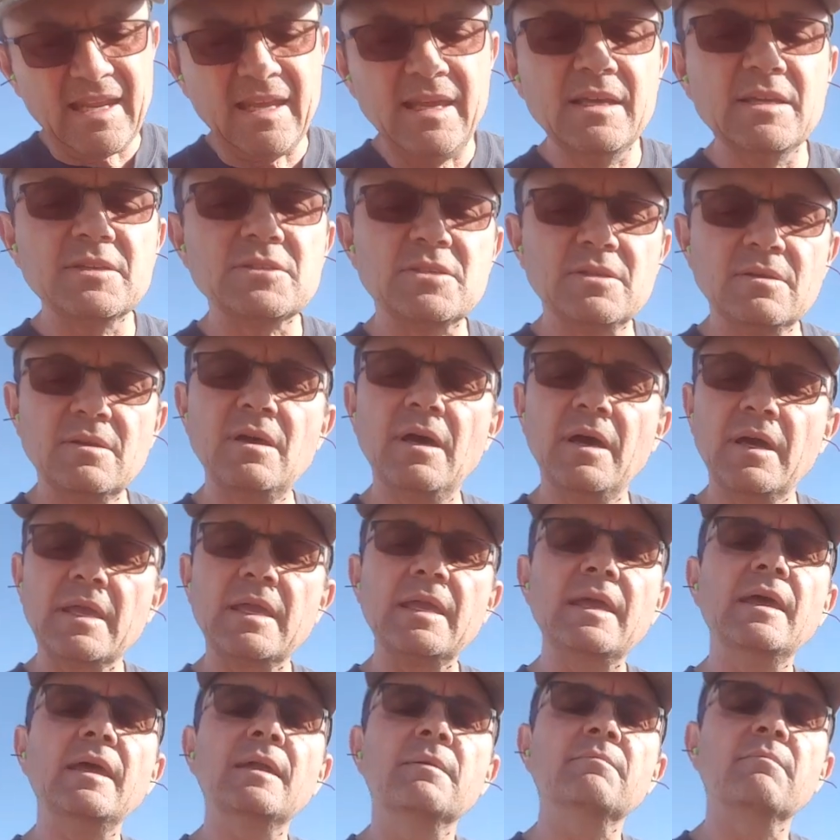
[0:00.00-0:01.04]
it is.
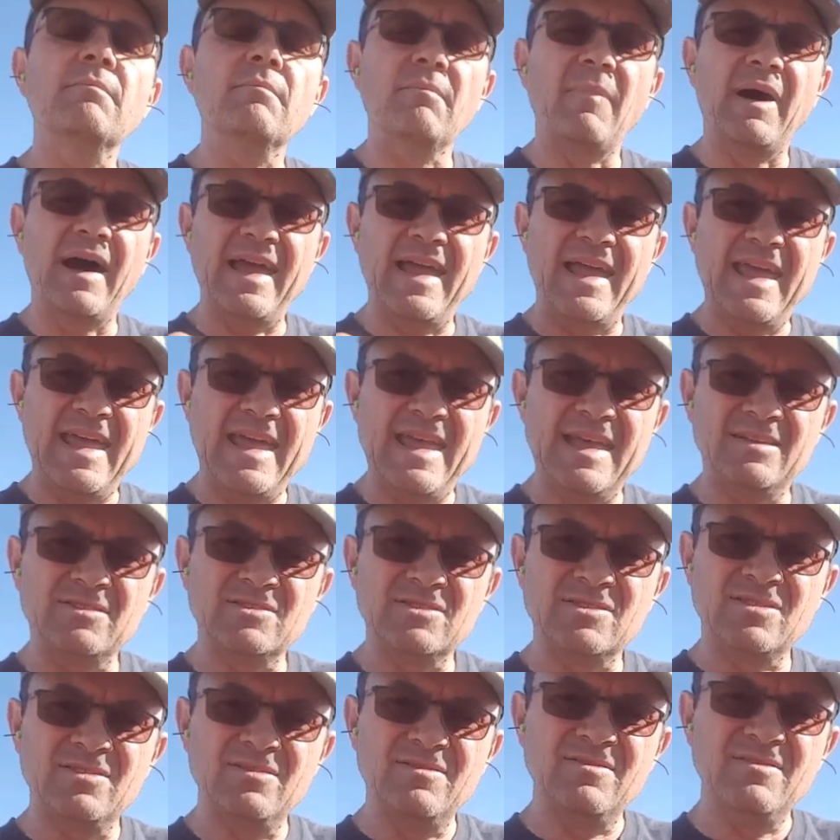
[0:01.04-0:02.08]
Again, my
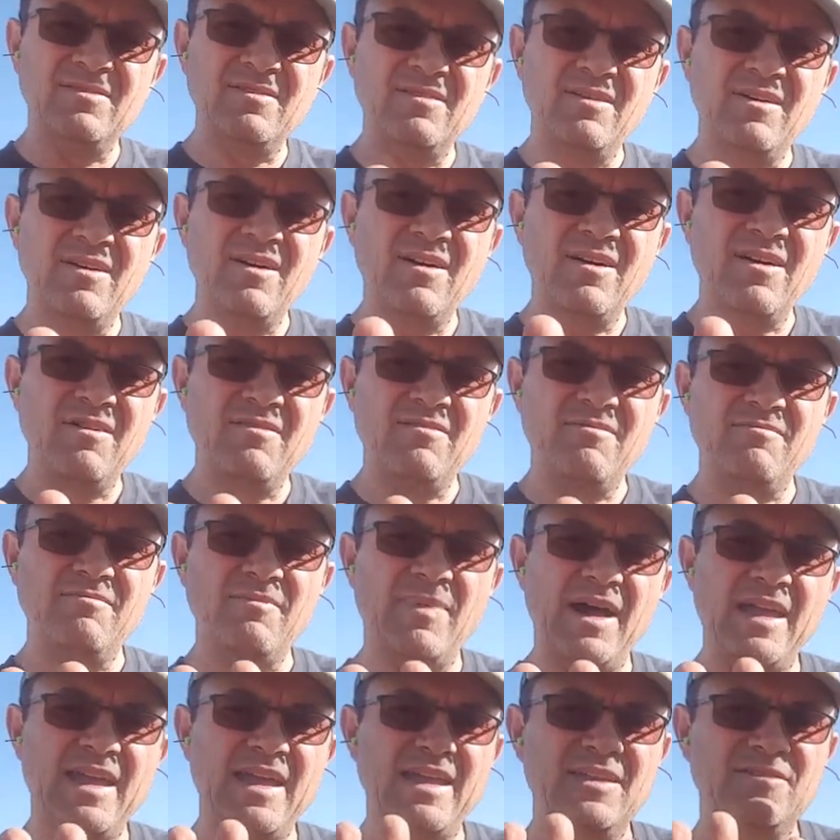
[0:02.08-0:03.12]
hands
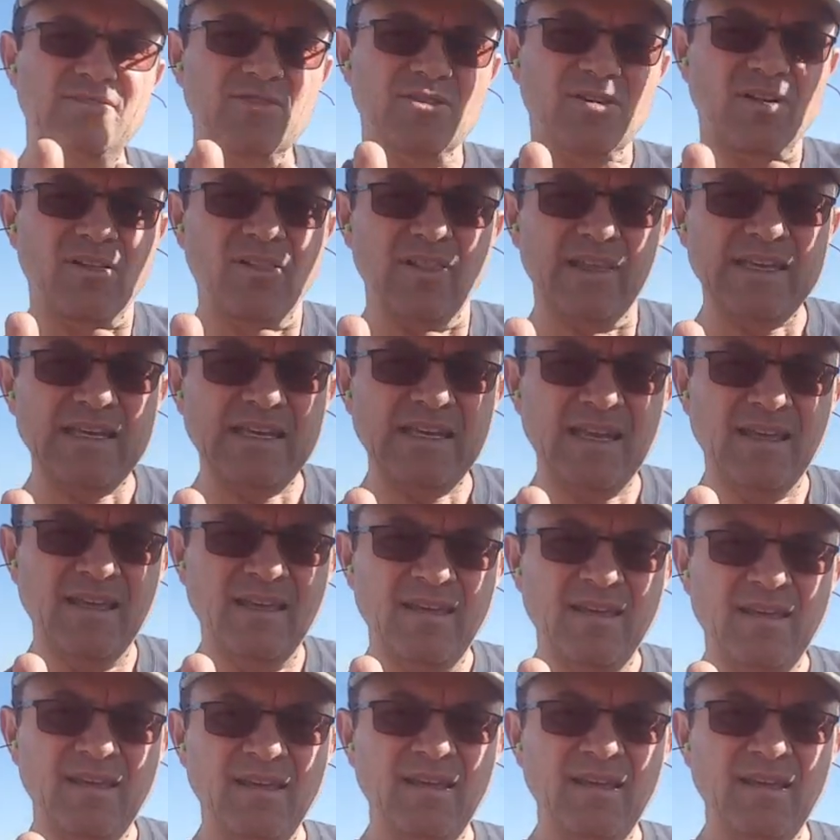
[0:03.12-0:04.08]
are clean.